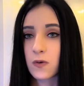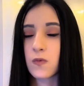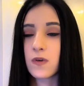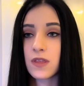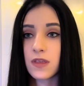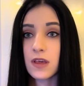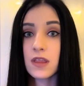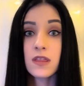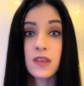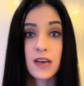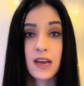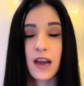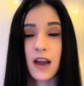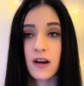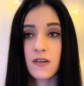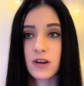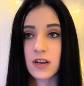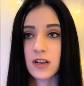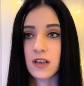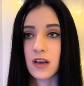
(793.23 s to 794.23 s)
within the
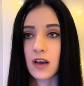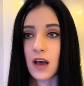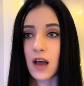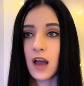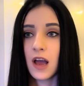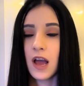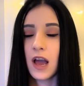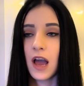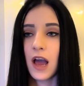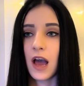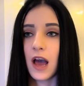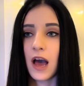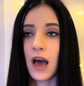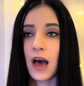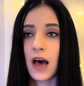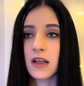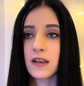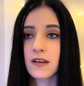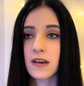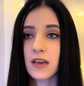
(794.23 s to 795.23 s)
character,
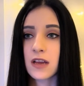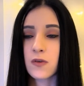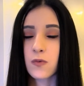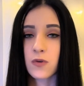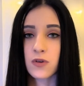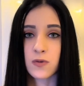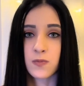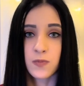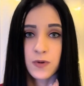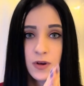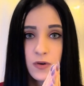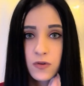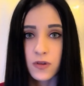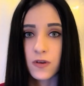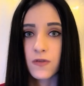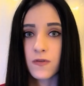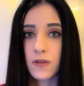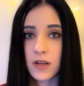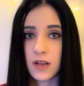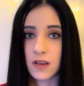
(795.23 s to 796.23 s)
and it was
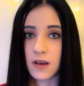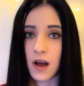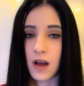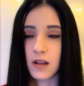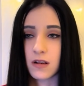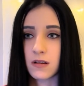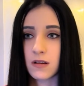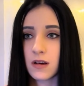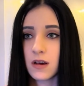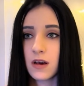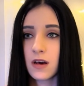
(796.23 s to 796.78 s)
beautifully done